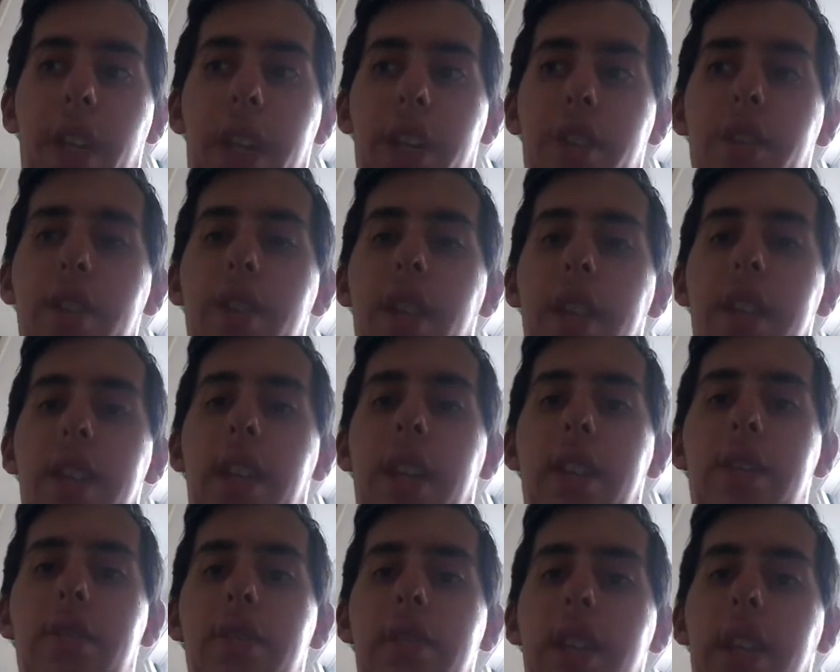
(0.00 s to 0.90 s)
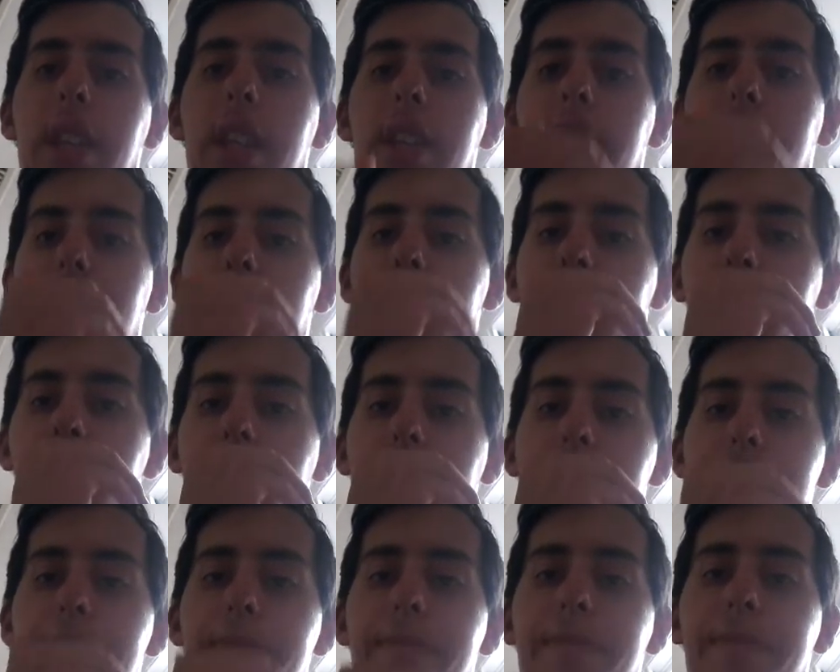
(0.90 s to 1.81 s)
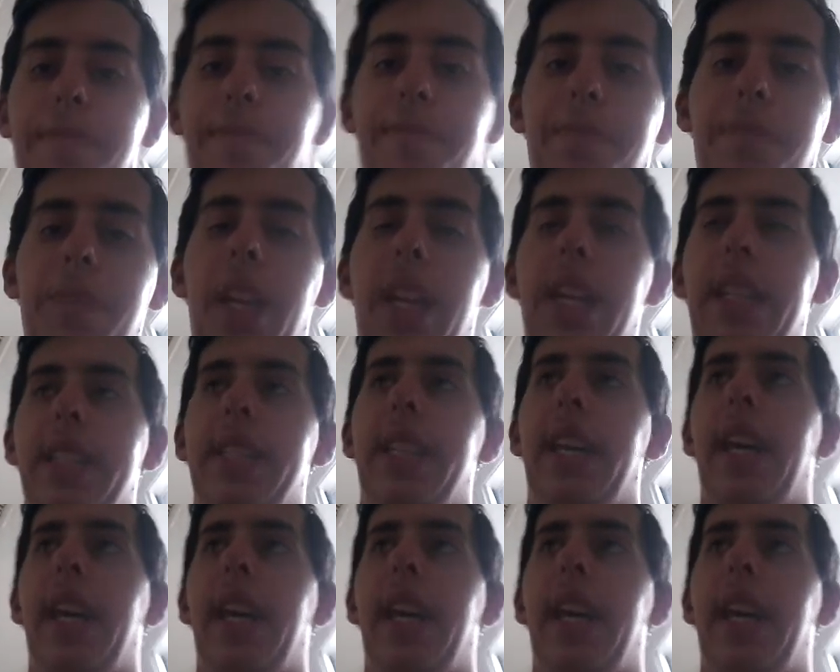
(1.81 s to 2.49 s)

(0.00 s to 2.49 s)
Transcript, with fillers: I can do his like I can do his, like, I can do his um his